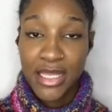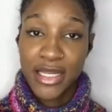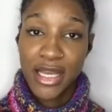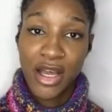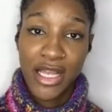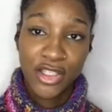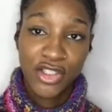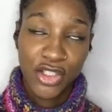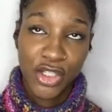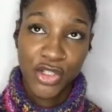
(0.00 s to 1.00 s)
Now, I
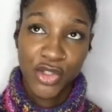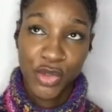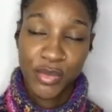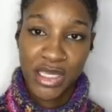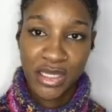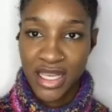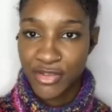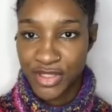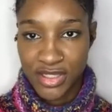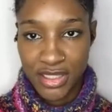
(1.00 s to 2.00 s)
used to go swimming
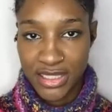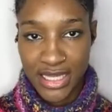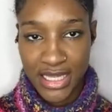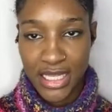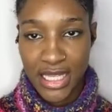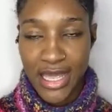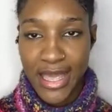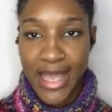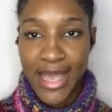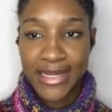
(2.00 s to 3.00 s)
every Sunday,
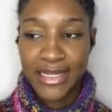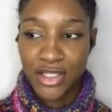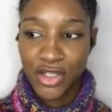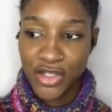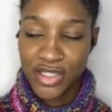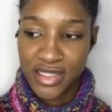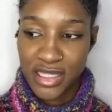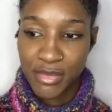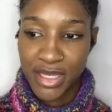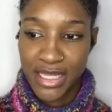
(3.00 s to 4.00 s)
and I noticed
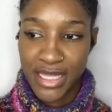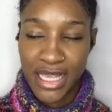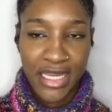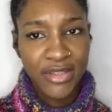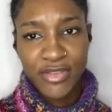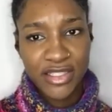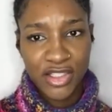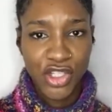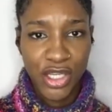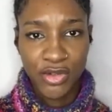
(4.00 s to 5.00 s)
that my hair, and even as
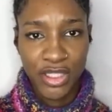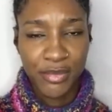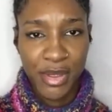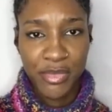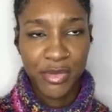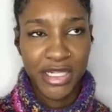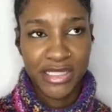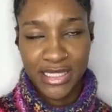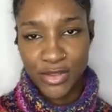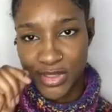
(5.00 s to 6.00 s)
a child, I remember my
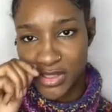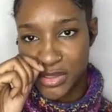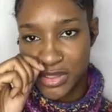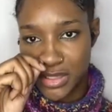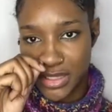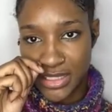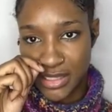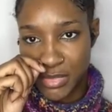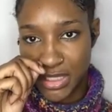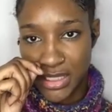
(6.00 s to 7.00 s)
dad always used to
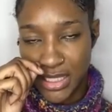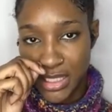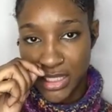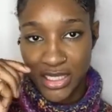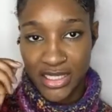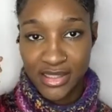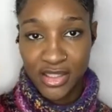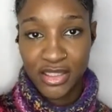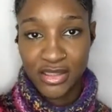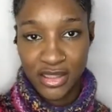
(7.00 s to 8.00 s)
to me, it's
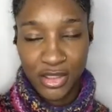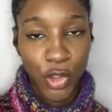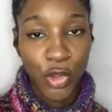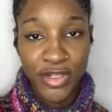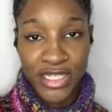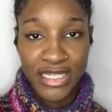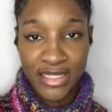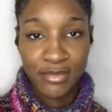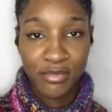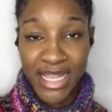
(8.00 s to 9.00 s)
the chlorine
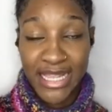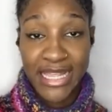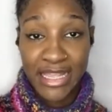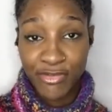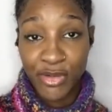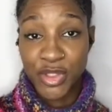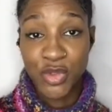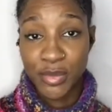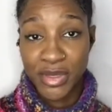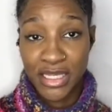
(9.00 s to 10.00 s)
in my hair from
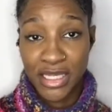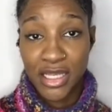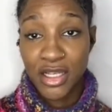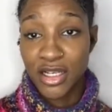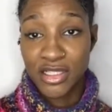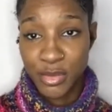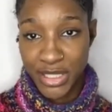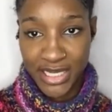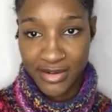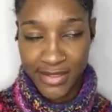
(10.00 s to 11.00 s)
swimming cuts my
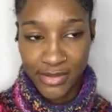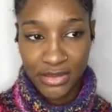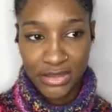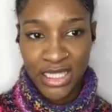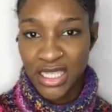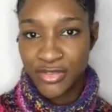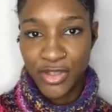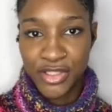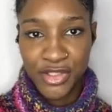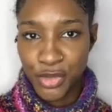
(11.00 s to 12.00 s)
hair out. I never
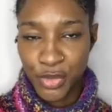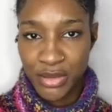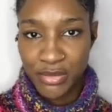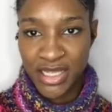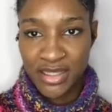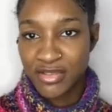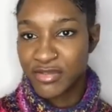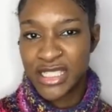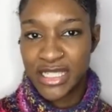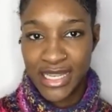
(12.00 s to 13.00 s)
understood what he meant, didn't
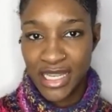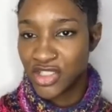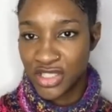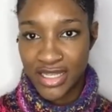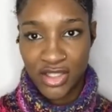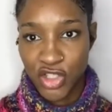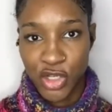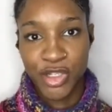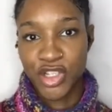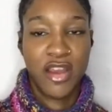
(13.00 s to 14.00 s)
really care. I just had
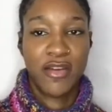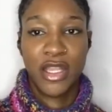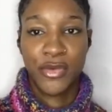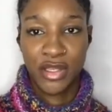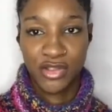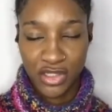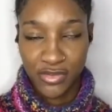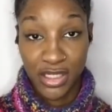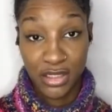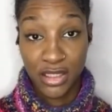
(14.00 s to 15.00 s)
so much hair anyway. I was just
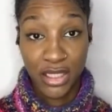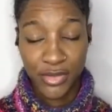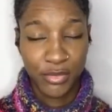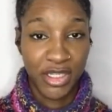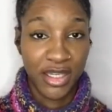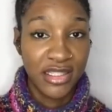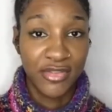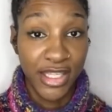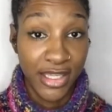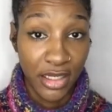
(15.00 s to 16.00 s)
thinking, yeah, it'd be nice to
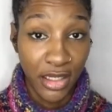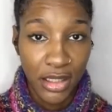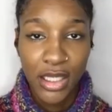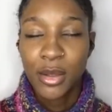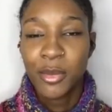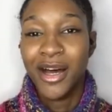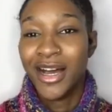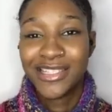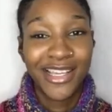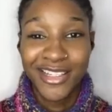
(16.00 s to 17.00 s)
have a haircut, but
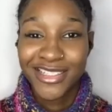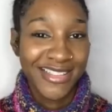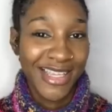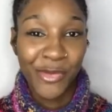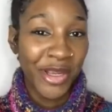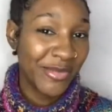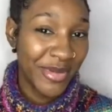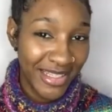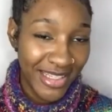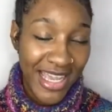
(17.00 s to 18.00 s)
I didn't understand what he
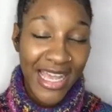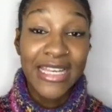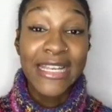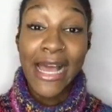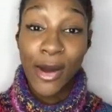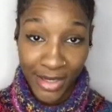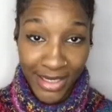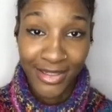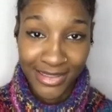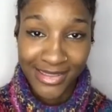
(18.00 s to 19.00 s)
meant. Now
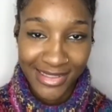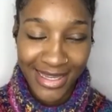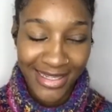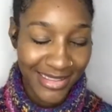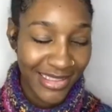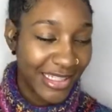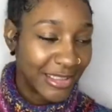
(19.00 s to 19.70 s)
I understand.